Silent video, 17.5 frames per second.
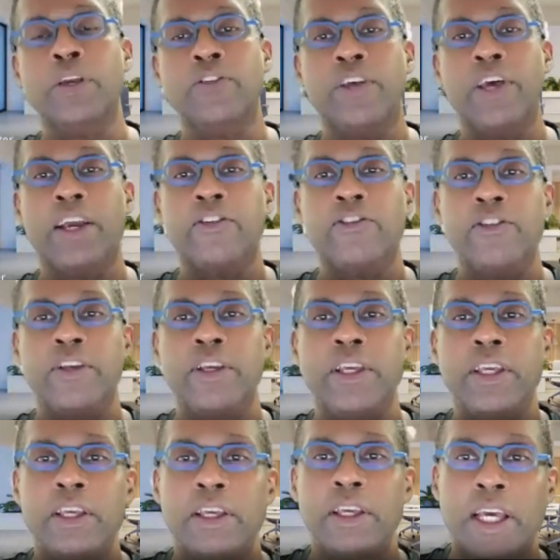
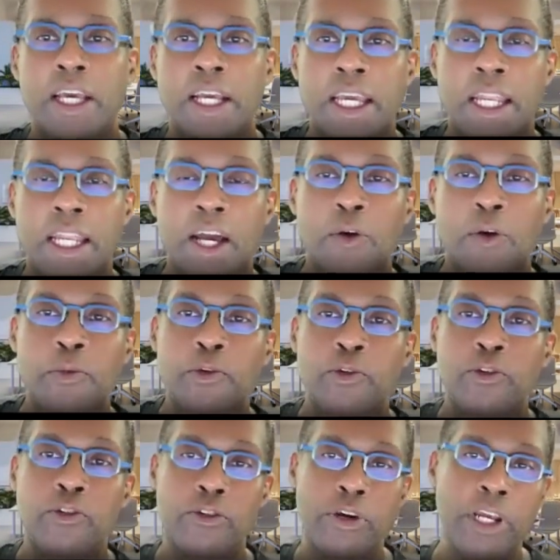actually can help you
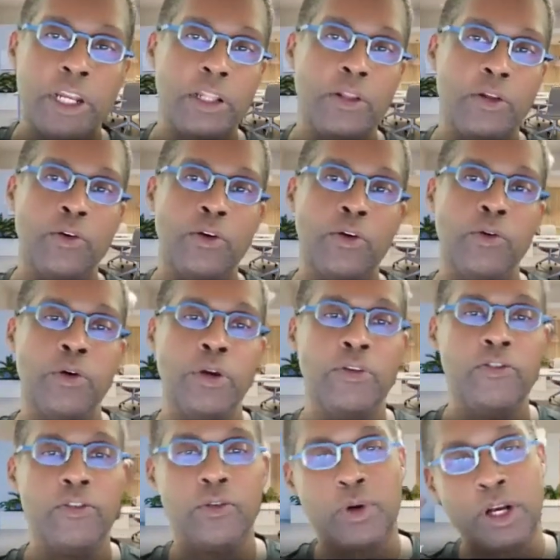create a logo
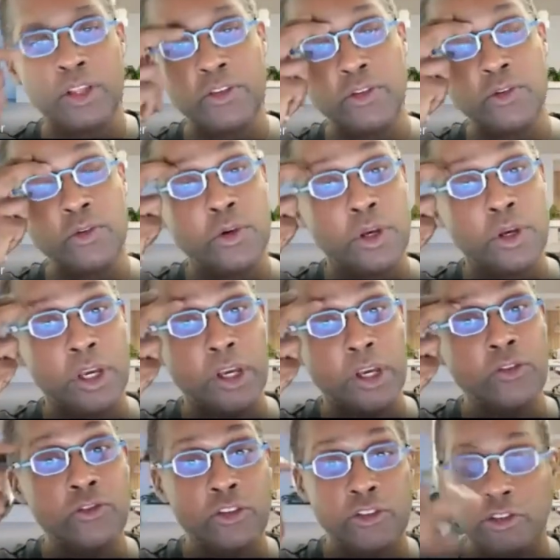if you want to,
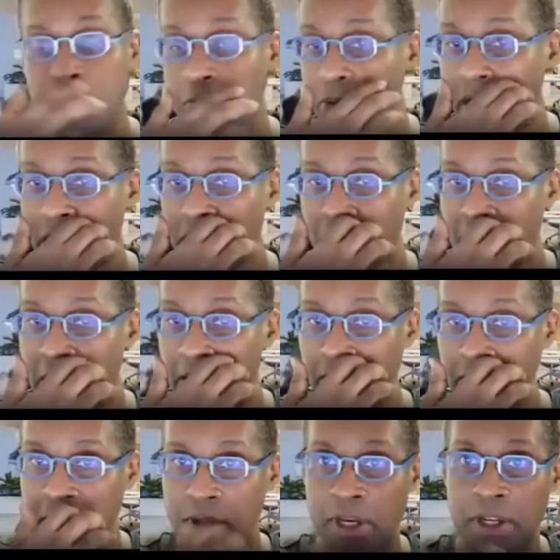just to play around,
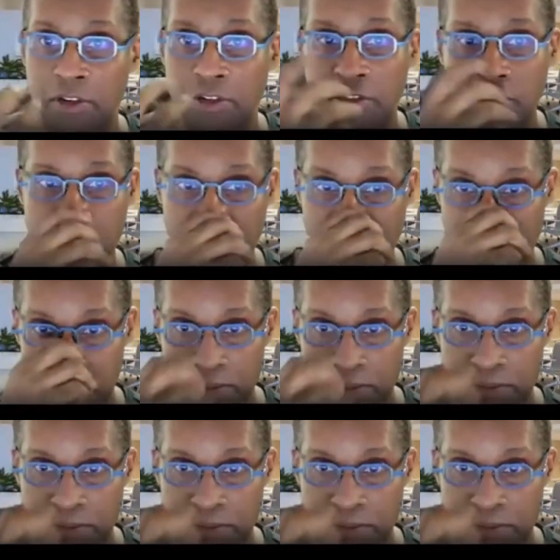understand.